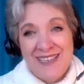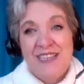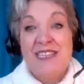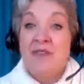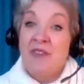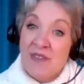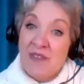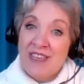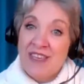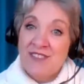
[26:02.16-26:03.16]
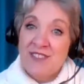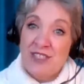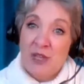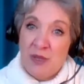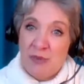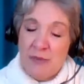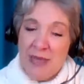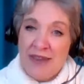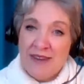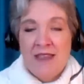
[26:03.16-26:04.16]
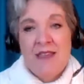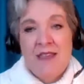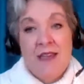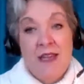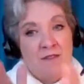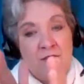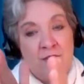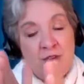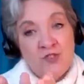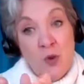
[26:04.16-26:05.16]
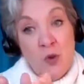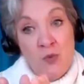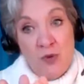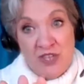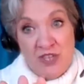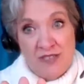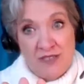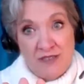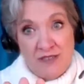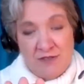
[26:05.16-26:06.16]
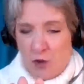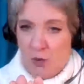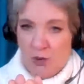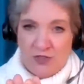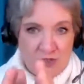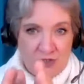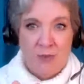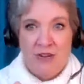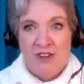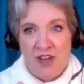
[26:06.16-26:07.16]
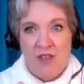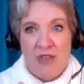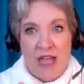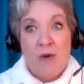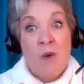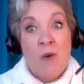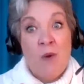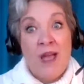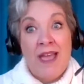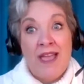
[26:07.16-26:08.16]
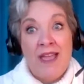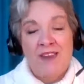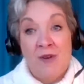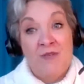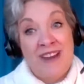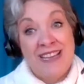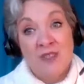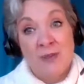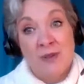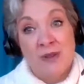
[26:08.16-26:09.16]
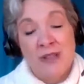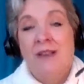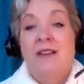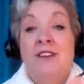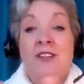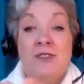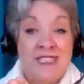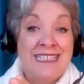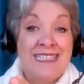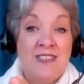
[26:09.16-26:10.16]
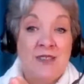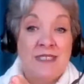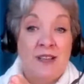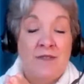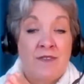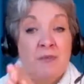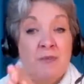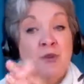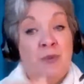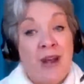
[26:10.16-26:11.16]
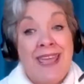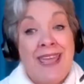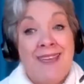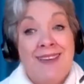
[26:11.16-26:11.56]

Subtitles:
different things you need to implement. And if you're so rigid, no, it's got to be done that way, and you're not flexible, you're setting yourself up to break,